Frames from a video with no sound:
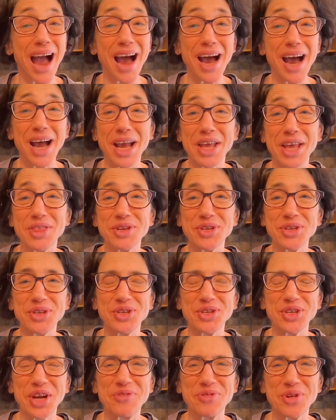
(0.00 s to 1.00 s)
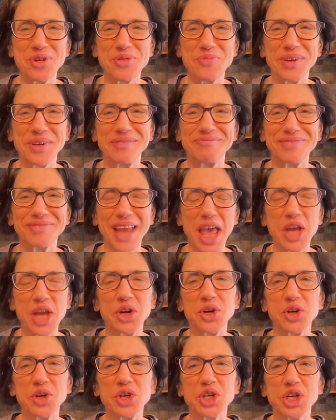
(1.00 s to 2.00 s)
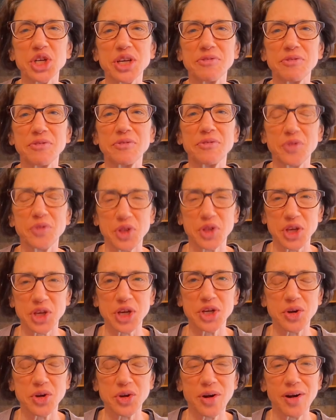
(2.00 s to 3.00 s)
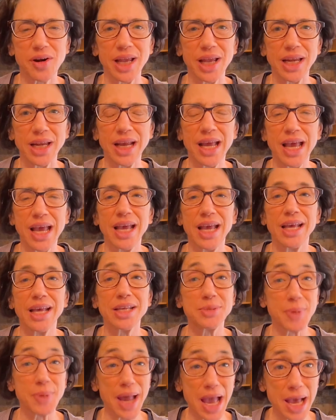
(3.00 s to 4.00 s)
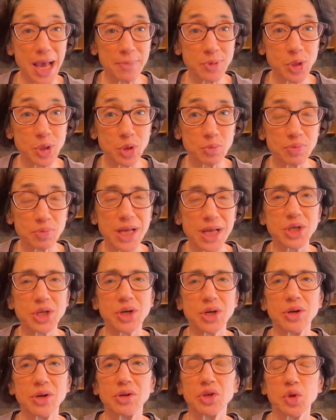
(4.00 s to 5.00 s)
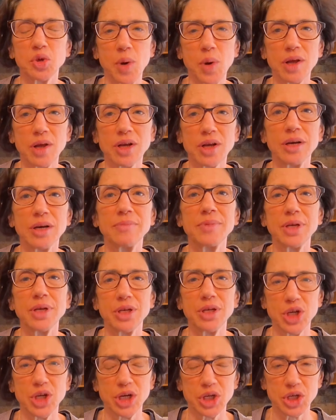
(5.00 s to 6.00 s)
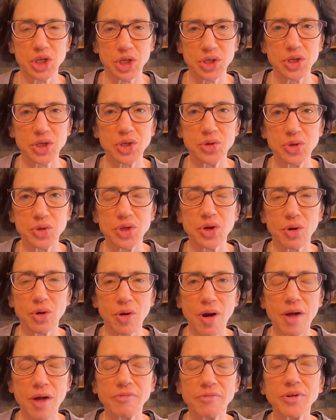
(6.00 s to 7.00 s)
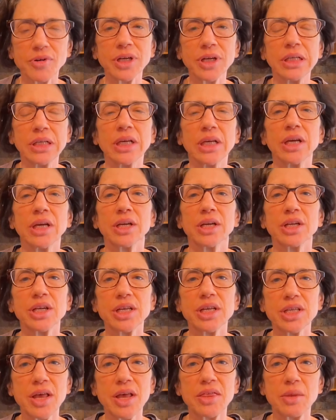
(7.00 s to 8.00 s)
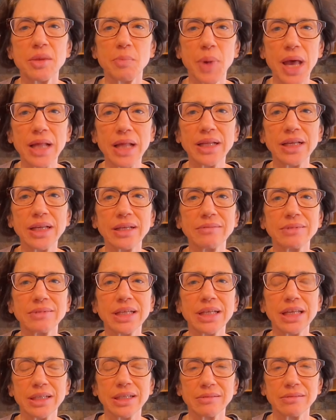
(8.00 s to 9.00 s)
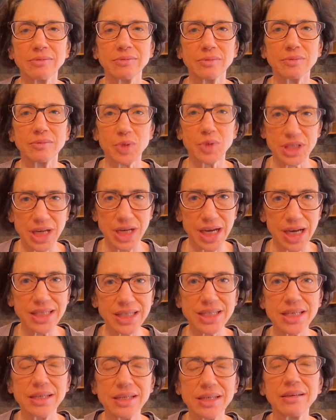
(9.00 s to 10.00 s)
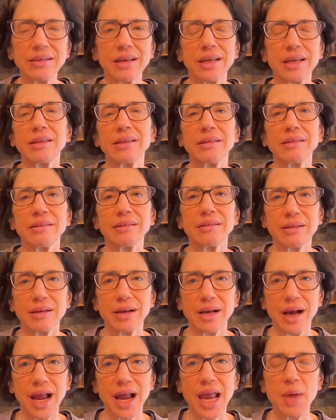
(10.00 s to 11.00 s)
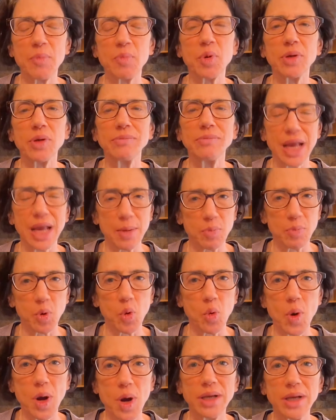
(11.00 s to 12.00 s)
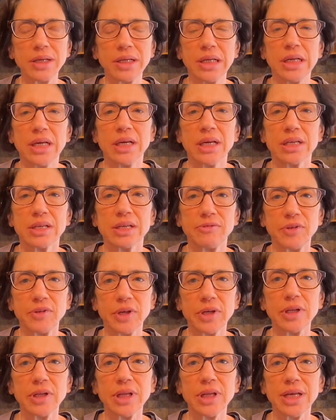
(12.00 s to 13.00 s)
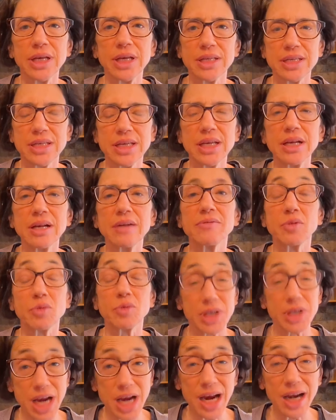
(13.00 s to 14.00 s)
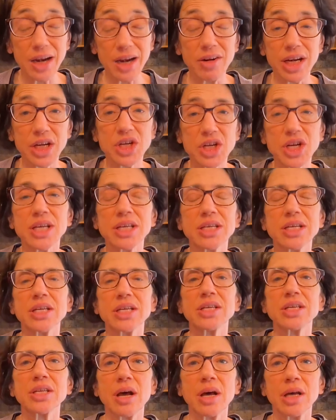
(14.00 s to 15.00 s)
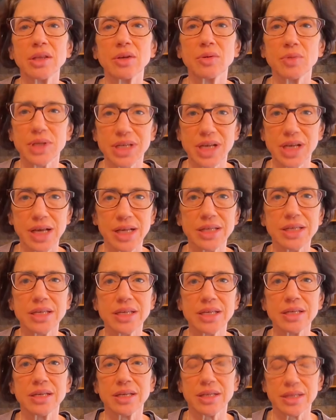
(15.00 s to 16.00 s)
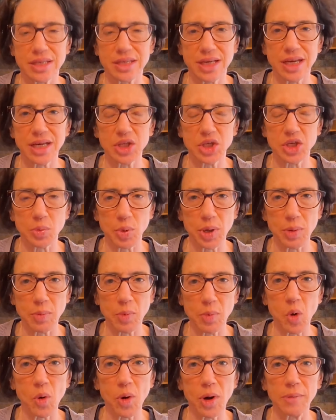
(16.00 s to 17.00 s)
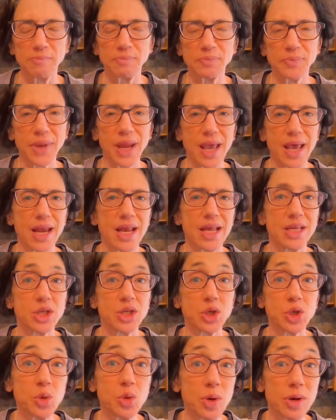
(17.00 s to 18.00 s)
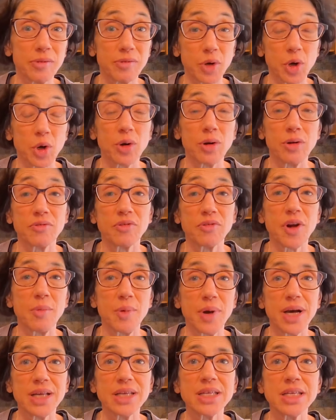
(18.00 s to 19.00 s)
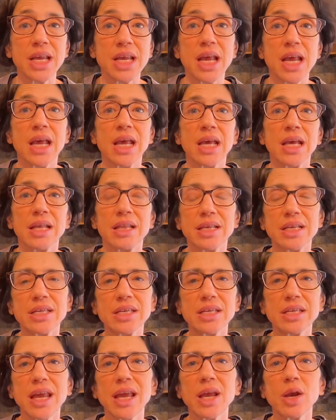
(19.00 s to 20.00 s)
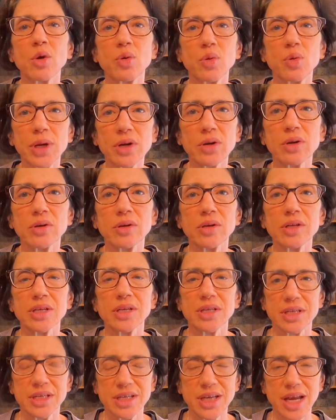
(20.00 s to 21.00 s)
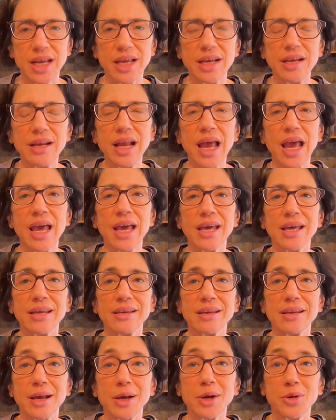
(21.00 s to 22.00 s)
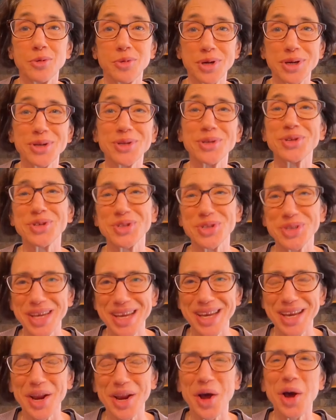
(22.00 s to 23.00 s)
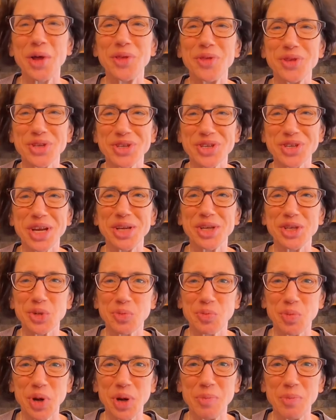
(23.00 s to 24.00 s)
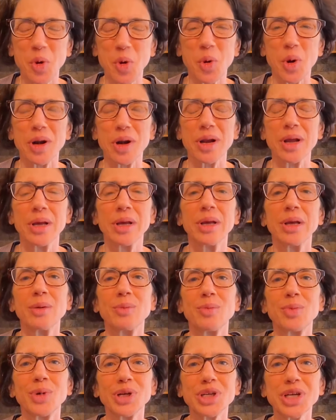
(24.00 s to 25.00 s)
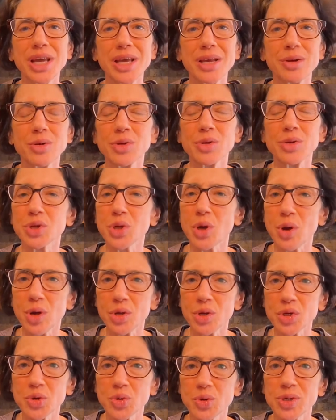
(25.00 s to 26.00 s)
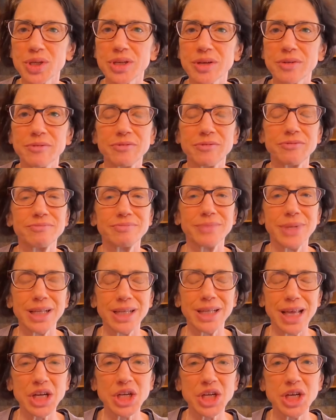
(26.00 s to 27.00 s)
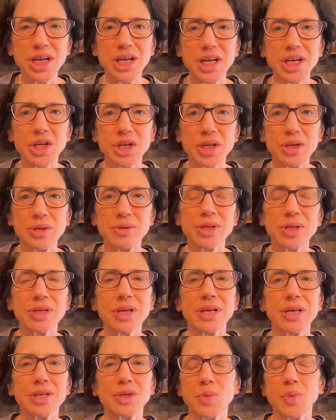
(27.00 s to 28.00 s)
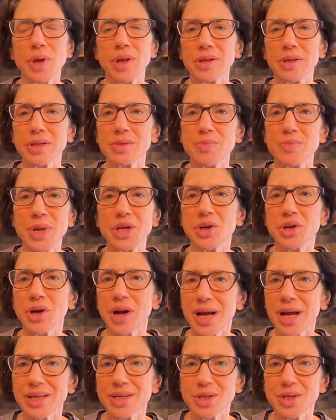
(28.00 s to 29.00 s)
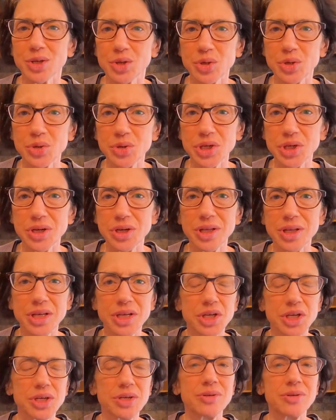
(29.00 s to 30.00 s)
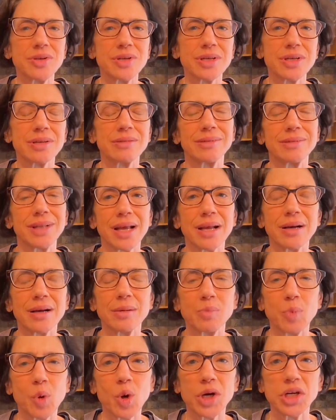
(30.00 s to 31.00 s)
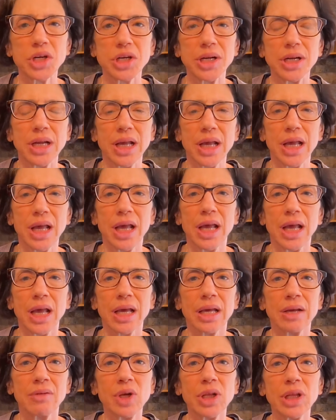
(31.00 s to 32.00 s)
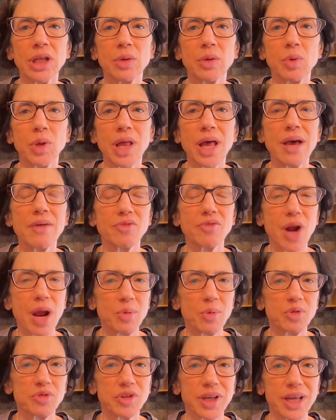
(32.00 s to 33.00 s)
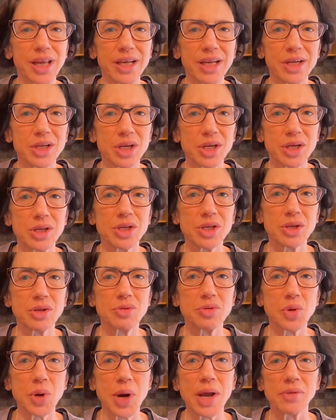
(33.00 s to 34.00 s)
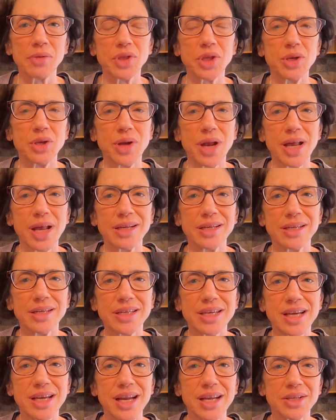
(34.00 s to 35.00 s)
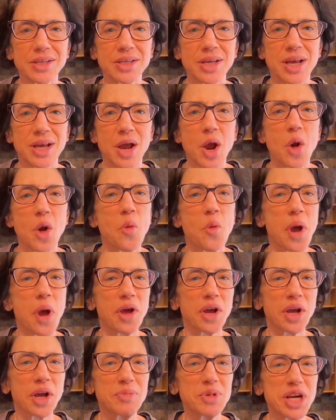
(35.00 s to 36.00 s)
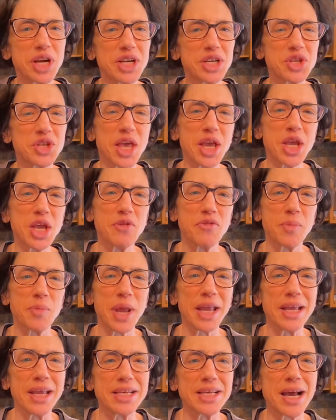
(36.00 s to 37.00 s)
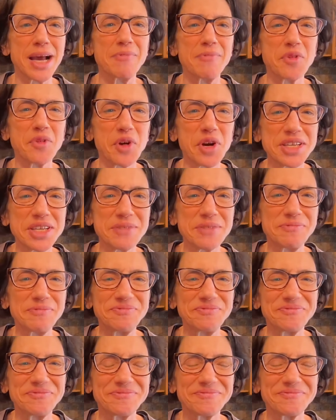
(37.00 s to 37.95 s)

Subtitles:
Hi, this is Jen Rubin, editor-in-chief for The Contrarian. It's my absolute pleasure to welcome Judge Susan Crawford. She is on the ballot in Wisconsin in April 1, to fill a seat of a retiring justice on the Wisconsin State Supreme Court. And as you have heard from us, this is a critical state and a critical seat on the state Supreme Court, which handles all sorts of election issues as well as major constitutional issues like abortion, and really will have ramifications throughout the United States. Welcome, Judge. Thank you for making time for us.